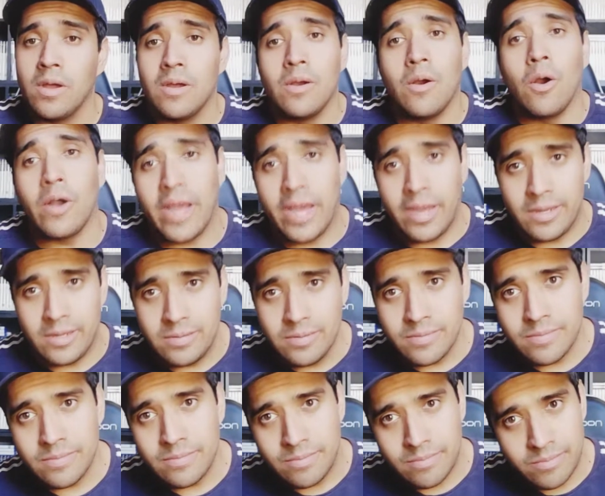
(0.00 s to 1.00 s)
Okay,
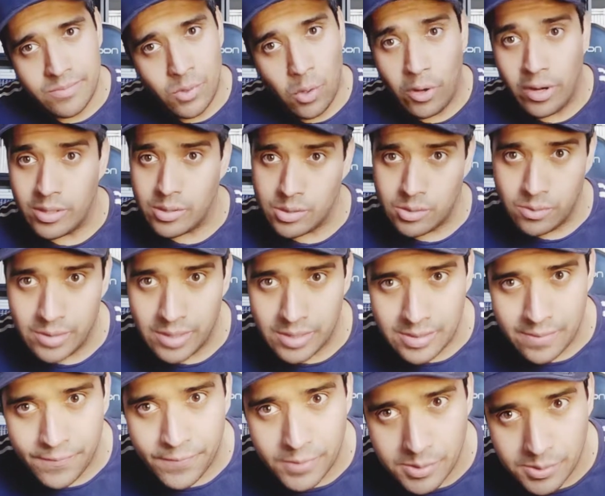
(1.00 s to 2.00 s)
not as good as the
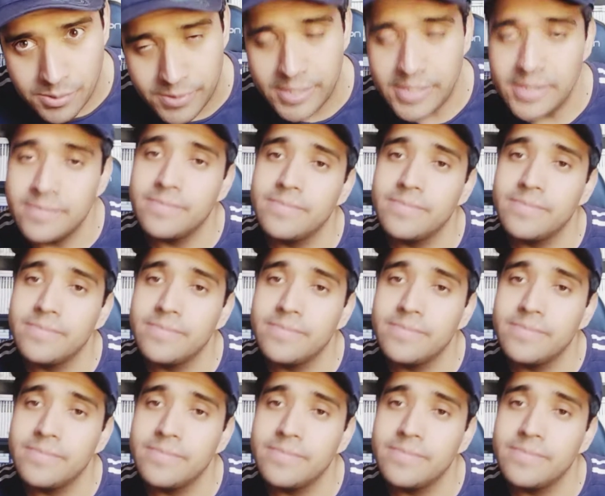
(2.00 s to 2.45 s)
first three.